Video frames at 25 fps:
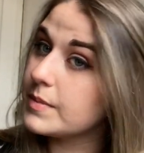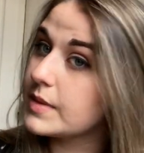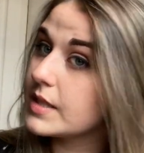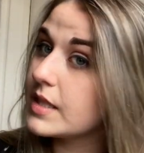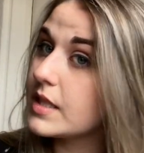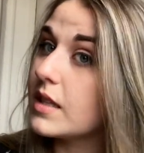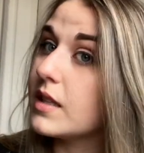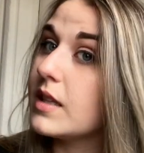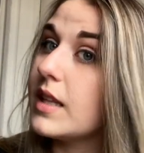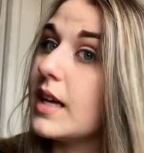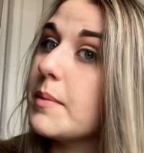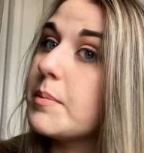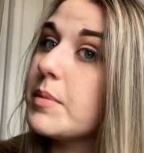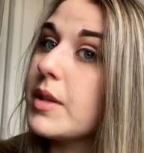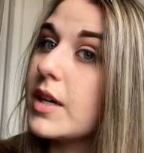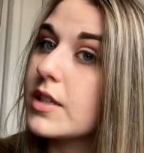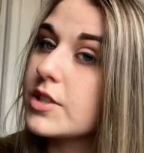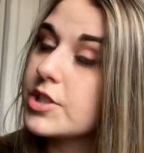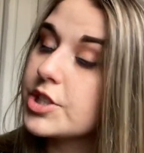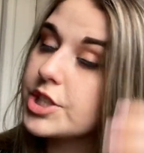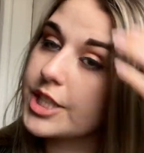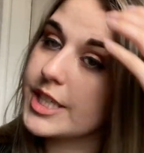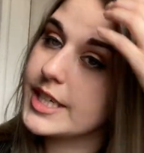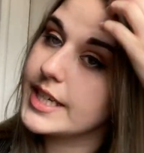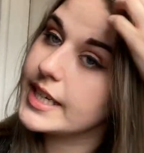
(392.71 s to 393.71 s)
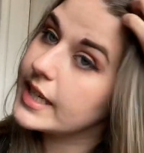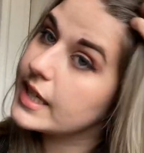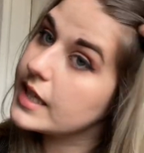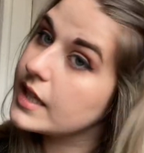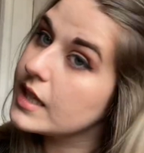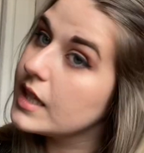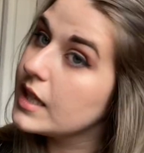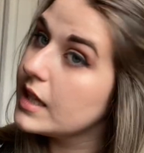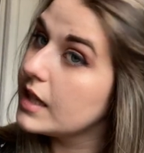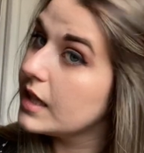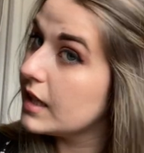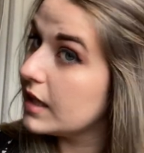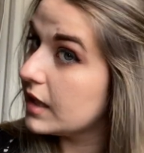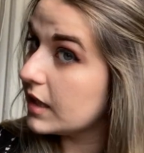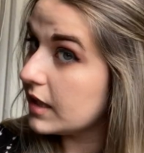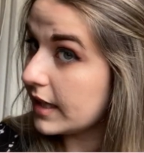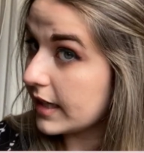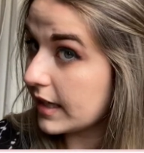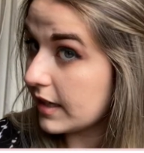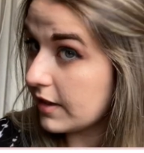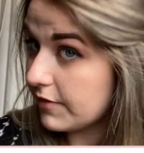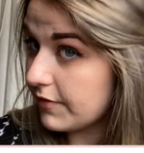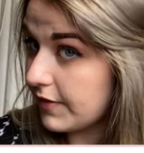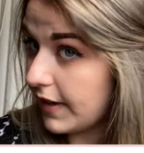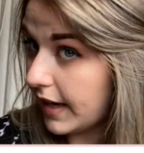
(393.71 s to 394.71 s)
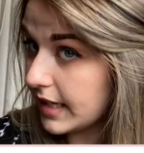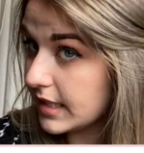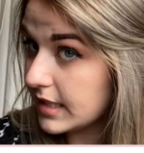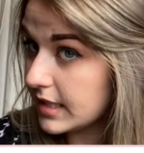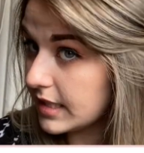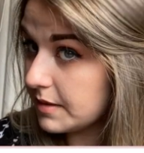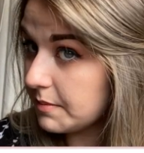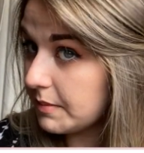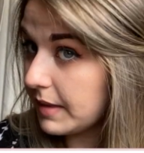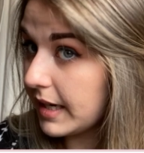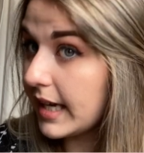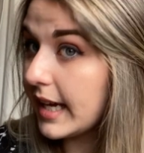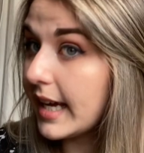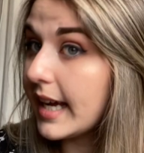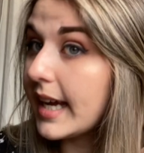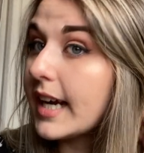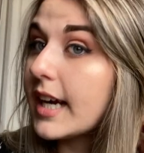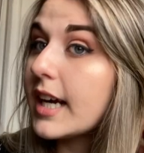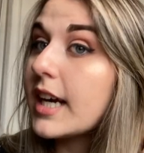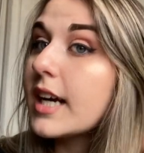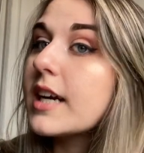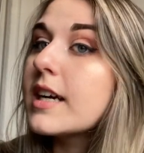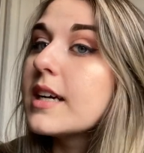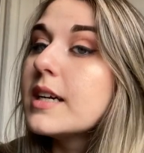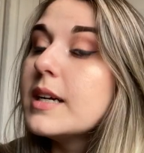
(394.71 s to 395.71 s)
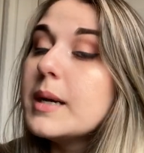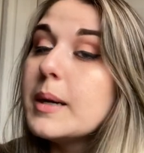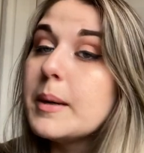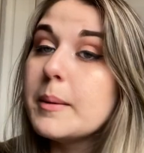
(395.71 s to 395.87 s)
Celeb Luxury like affected my hair.